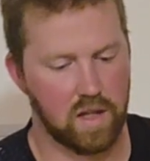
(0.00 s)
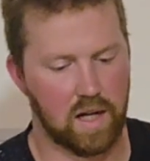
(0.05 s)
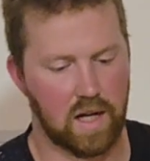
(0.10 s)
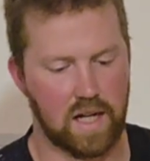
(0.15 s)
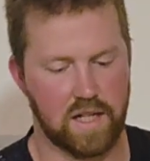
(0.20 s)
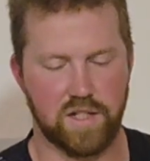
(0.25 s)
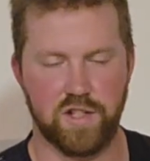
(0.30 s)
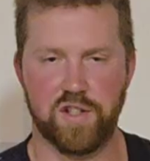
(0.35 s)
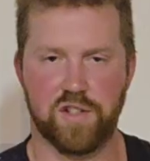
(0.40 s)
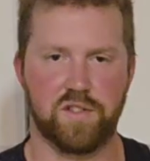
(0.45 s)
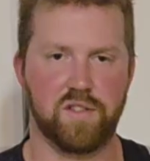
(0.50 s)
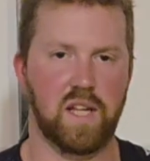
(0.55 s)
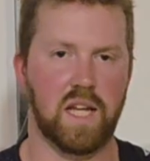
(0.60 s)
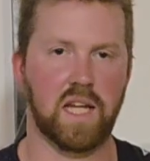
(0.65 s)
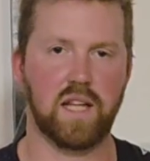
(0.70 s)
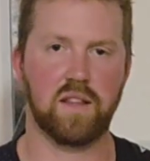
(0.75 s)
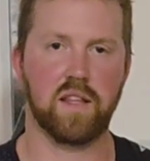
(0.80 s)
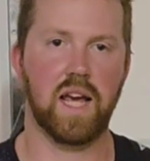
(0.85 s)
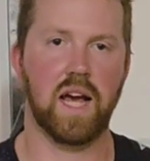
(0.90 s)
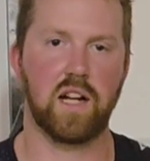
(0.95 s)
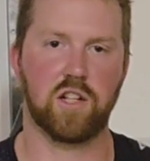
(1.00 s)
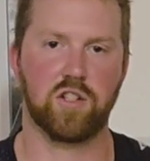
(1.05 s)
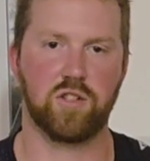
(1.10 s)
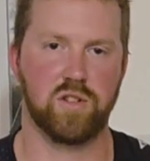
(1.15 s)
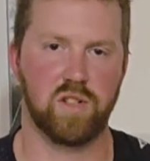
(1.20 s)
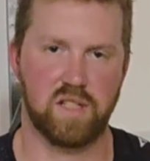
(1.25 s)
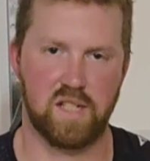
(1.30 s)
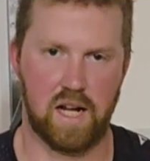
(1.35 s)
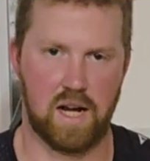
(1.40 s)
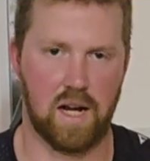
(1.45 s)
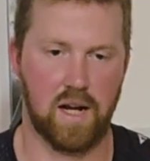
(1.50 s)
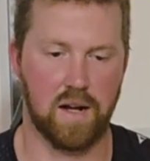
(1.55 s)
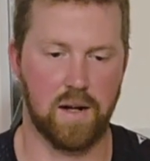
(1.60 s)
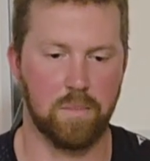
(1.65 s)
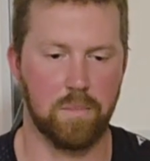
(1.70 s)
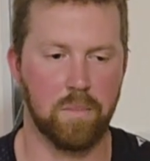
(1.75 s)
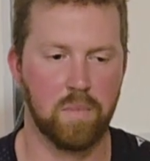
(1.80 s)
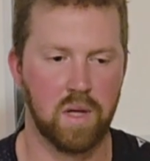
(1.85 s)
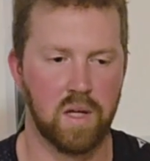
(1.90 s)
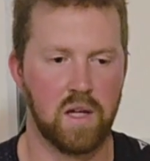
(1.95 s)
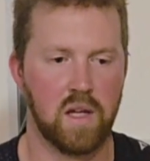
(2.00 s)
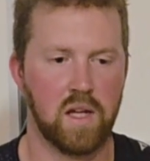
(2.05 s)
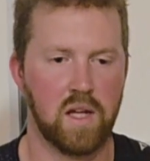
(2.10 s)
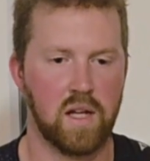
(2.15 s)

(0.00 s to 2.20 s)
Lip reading: I just take the extra time